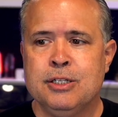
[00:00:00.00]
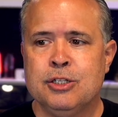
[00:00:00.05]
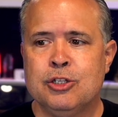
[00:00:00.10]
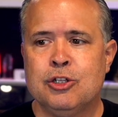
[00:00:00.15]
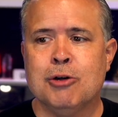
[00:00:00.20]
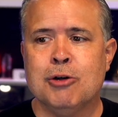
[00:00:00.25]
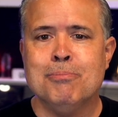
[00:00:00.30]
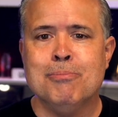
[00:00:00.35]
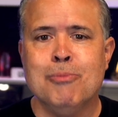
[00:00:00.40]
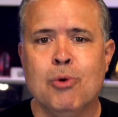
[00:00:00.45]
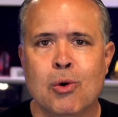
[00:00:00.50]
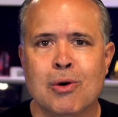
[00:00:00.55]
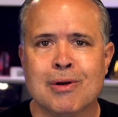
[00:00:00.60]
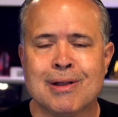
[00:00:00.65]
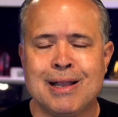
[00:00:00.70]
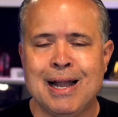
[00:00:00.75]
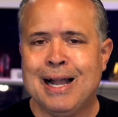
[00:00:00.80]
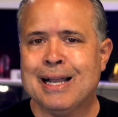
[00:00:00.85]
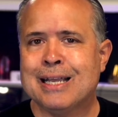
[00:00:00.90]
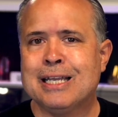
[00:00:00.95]
the more
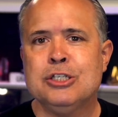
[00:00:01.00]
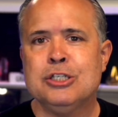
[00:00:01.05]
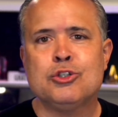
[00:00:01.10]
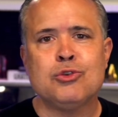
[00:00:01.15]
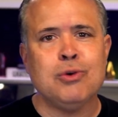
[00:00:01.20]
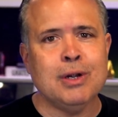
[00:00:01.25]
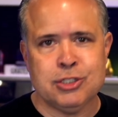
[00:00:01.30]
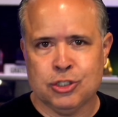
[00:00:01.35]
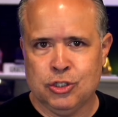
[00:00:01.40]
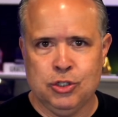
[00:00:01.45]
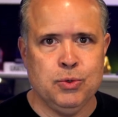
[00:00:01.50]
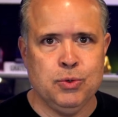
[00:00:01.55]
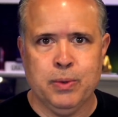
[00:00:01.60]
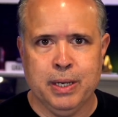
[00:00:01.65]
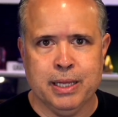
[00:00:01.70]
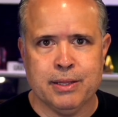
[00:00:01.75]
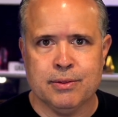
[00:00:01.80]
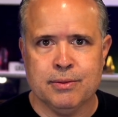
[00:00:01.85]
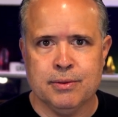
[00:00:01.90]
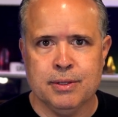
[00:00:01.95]
God can trust you
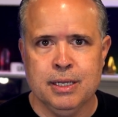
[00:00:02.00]
with.